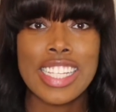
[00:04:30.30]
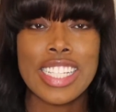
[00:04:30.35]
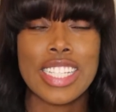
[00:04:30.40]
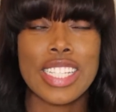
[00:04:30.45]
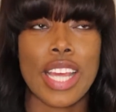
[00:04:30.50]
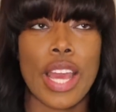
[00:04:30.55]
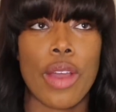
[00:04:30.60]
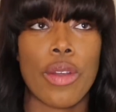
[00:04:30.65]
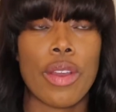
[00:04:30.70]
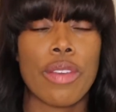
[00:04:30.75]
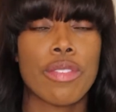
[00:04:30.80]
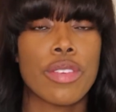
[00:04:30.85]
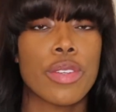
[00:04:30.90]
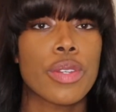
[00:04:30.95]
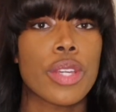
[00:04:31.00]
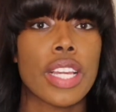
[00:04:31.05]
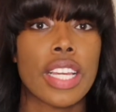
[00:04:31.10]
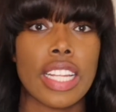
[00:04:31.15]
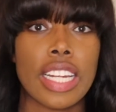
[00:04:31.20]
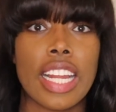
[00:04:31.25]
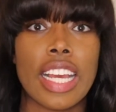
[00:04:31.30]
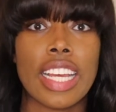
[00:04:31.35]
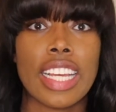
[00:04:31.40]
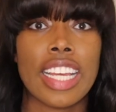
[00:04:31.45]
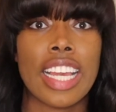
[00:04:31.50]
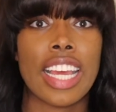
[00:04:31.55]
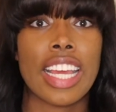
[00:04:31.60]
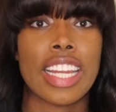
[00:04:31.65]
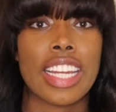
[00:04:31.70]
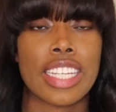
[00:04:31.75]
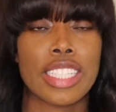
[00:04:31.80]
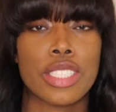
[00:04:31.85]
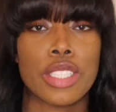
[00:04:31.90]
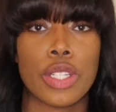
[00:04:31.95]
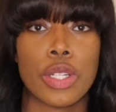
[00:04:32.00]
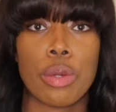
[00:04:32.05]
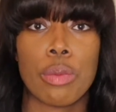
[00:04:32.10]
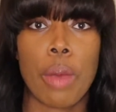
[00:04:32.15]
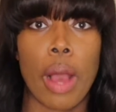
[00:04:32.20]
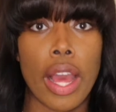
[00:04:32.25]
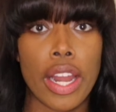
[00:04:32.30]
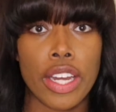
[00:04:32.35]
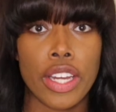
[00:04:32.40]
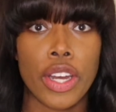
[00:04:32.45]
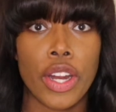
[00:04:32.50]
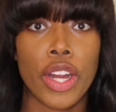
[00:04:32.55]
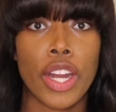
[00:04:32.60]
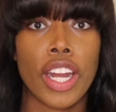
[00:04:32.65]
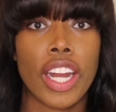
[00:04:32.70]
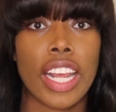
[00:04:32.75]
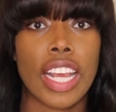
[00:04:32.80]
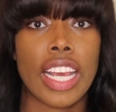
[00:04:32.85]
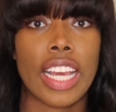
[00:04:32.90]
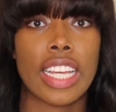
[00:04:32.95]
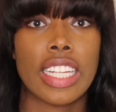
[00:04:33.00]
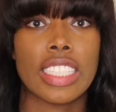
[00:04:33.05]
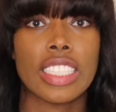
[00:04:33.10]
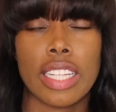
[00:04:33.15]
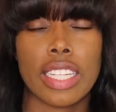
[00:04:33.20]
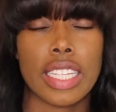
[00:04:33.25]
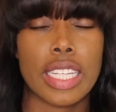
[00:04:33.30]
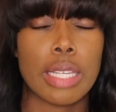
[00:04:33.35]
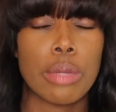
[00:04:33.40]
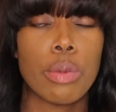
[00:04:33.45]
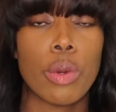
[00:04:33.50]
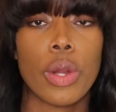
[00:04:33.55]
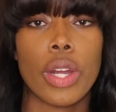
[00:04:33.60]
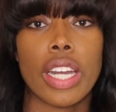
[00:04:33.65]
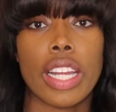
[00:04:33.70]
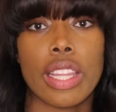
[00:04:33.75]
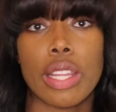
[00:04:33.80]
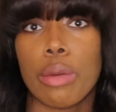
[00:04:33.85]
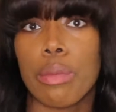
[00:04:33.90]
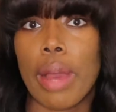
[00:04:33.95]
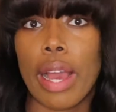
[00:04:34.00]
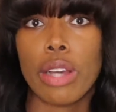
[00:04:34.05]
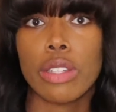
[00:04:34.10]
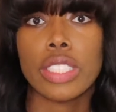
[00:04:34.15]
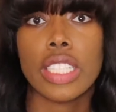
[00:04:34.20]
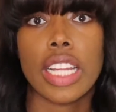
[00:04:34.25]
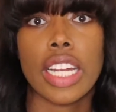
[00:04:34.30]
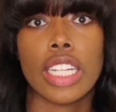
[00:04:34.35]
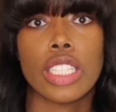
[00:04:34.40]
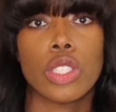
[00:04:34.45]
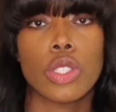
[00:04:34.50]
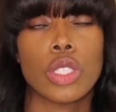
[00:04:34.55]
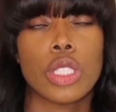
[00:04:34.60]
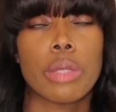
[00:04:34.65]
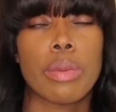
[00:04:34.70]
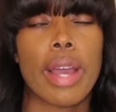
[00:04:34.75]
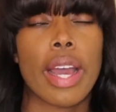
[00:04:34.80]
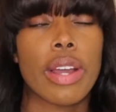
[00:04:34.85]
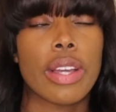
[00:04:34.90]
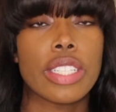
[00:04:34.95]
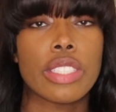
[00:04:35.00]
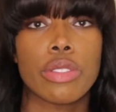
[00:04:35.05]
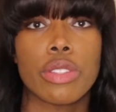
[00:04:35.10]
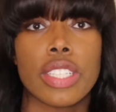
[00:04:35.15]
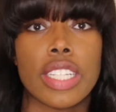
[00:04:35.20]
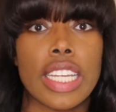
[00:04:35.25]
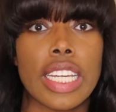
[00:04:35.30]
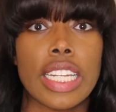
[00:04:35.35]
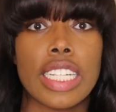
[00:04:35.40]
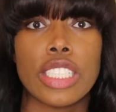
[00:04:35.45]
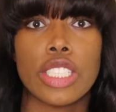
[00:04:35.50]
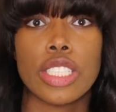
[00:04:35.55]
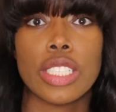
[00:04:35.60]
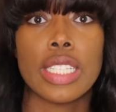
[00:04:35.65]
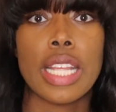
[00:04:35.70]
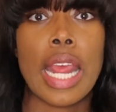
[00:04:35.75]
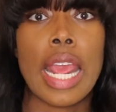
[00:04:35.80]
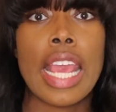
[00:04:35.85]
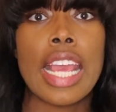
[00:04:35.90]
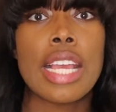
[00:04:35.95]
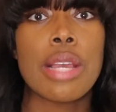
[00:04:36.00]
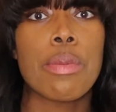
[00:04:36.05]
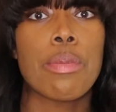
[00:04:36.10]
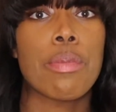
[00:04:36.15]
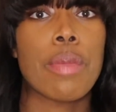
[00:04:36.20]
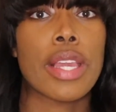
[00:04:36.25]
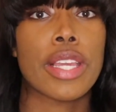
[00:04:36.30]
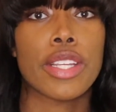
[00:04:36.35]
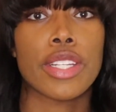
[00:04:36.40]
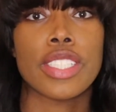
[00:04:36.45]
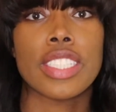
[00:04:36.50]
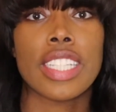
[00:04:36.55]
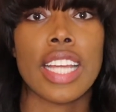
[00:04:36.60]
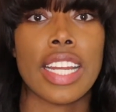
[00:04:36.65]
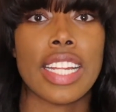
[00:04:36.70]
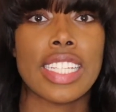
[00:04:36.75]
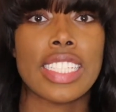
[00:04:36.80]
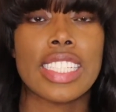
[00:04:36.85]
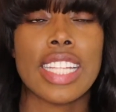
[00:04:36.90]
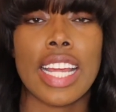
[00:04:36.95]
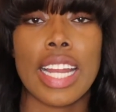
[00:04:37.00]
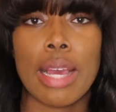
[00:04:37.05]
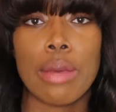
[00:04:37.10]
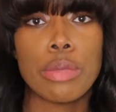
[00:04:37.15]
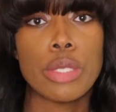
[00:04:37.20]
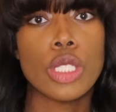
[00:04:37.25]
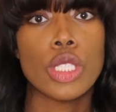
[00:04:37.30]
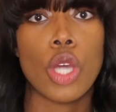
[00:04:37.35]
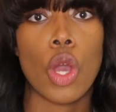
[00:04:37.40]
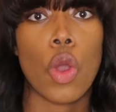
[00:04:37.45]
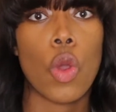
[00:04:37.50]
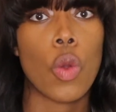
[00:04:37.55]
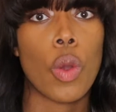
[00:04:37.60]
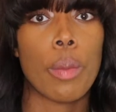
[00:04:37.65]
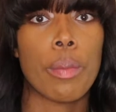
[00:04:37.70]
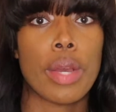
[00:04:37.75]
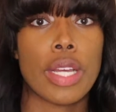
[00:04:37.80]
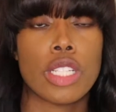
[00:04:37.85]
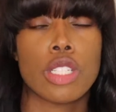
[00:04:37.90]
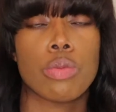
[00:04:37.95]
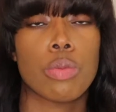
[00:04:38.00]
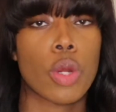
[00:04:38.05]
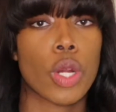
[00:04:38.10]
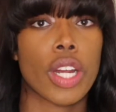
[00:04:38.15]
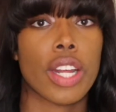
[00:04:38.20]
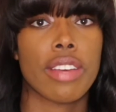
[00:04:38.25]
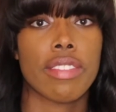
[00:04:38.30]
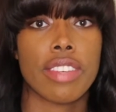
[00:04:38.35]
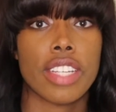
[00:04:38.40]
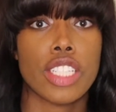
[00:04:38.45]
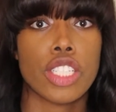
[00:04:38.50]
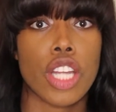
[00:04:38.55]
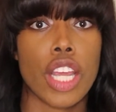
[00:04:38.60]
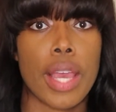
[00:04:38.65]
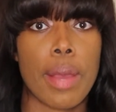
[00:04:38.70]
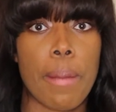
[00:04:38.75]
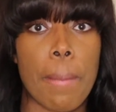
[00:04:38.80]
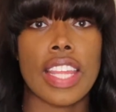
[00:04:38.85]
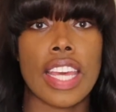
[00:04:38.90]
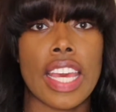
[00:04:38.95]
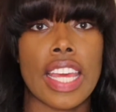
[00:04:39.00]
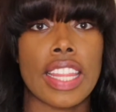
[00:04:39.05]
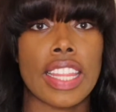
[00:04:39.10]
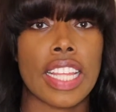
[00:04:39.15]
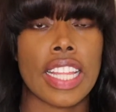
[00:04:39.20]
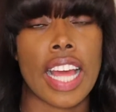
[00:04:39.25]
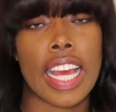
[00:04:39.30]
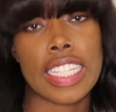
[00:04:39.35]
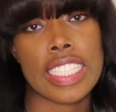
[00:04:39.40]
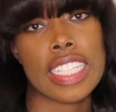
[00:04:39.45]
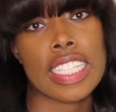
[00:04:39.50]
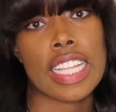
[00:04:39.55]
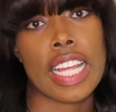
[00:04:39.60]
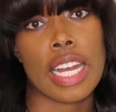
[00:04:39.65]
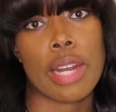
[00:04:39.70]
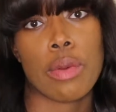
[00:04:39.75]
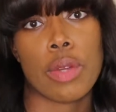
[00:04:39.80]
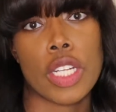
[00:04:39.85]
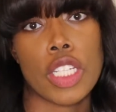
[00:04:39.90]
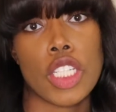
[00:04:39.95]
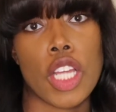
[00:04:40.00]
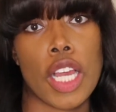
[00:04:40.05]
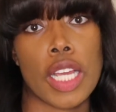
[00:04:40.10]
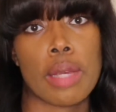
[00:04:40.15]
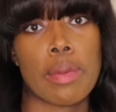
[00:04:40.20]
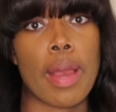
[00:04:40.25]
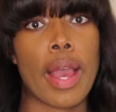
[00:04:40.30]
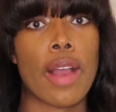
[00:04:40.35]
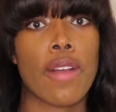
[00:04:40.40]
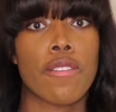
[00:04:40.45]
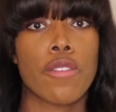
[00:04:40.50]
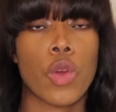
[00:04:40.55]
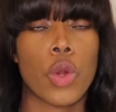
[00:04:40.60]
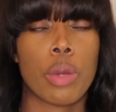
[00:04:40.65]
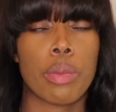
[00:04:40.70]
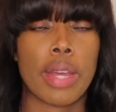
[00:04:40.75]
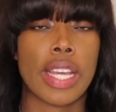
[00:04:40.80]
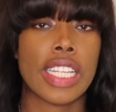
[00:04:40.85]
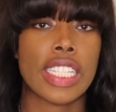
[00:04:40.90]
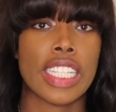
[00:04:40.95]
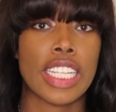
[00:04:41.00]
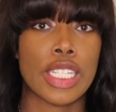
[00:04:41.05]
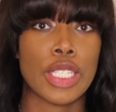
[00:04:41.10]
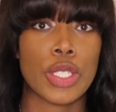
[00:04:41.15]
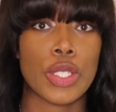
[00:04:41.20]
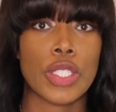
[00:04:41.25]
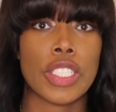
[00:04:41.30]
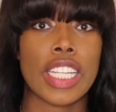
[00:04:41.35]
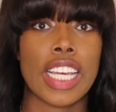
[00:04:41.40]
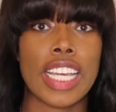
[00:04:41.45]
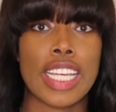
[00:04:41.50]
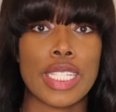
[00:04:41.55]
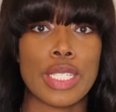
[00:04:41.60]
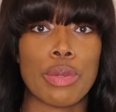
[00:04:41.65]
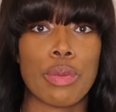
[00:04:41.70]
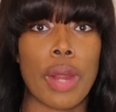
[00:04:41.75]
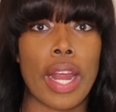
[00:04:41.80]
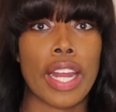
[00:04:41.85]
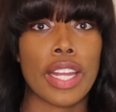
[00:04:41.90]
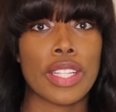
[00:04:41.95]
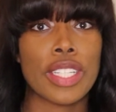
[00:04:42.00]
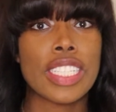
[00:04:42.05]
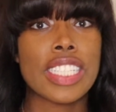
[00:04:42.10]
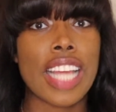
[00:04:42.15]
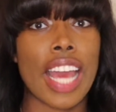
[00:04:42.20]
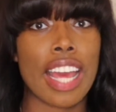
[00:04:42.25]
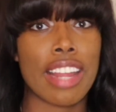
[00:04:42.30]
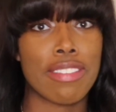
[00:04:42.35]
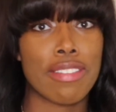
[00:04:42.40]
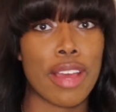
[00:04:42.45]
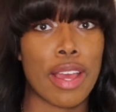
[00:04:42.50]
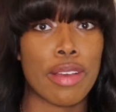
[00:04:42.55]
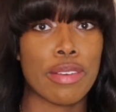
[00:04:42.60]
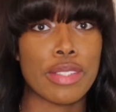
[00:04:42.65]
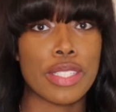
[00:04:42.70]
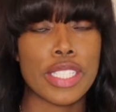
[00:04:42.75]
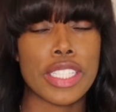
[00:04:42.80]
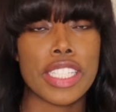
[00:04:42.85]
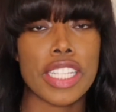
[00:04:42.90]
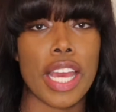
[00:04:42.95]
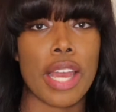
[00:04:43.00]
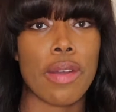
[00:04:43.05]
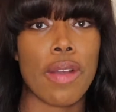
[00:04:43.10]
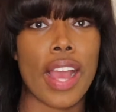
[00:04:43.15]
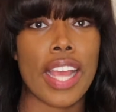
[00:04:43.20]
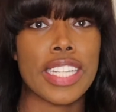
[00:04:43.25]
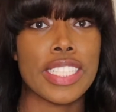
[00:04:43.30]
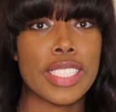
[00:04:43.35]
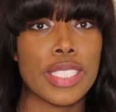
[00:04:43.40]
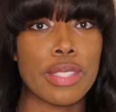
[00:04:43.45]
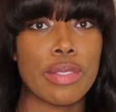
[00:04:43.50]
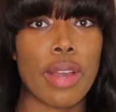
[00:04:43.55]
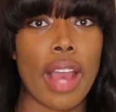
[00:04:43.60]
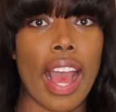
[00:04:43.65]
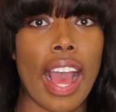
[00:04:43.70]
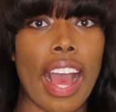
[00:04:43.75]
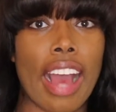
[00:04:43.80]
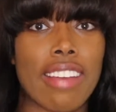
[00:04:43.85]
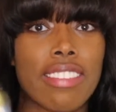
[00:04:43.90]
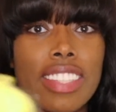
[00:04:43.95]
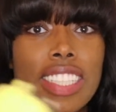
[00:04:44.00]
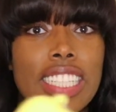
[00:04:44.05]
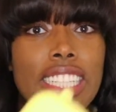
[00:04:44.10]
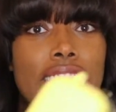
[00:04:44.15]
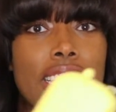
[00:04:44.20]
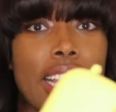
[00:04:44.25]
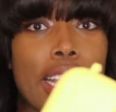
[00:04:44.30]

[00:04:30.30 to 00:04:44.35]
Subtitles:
So if you can get an external monitor and the keyboard and the mouse that I told you about, it's really going to just make your study setup so much more efficient. And then the last thing that I want to talk about for my essentials is wireless headphones. So I do have the